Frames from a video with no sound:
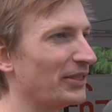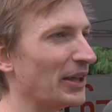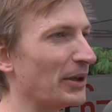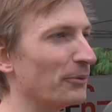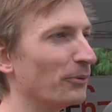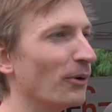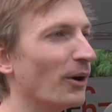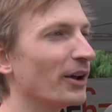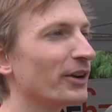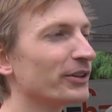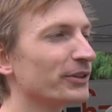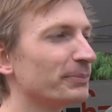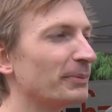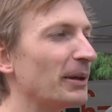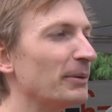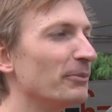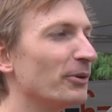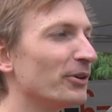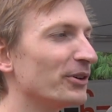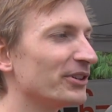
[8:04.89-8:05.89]
they want to
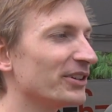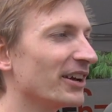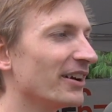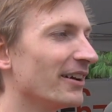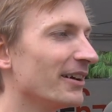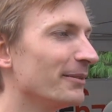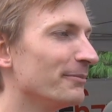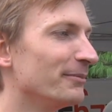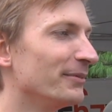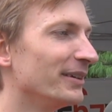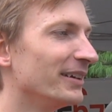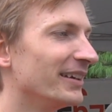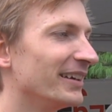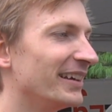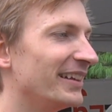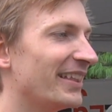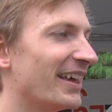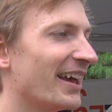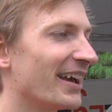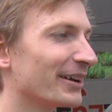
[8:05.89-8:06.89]
spend more time
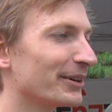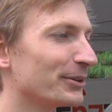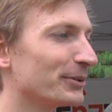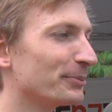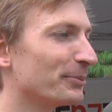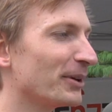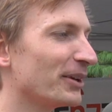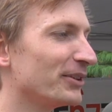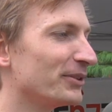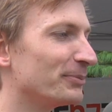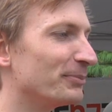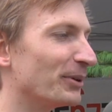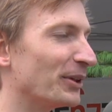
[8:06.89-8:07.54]
in the hacker space,